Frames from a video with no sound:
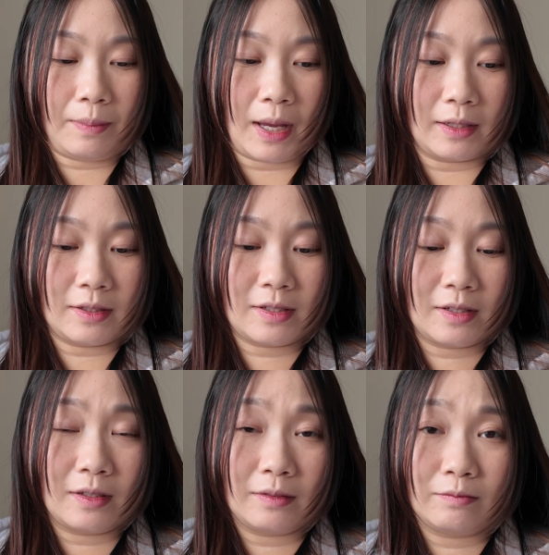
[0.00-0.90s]

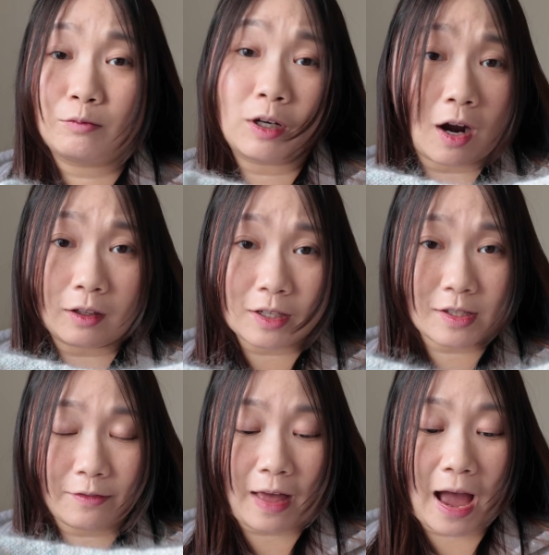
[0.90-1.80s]
But
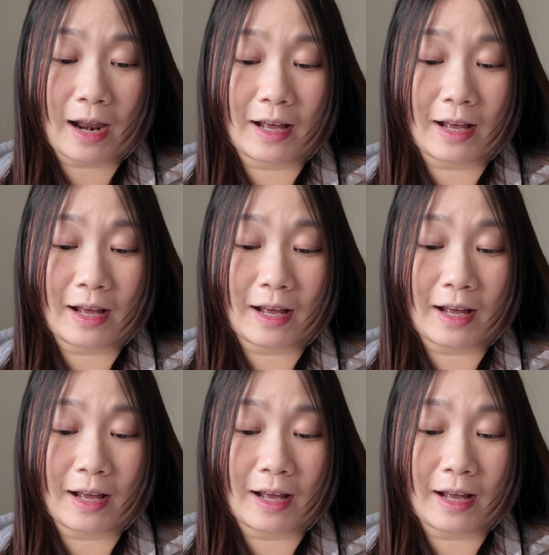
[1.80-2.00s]
regardless of that,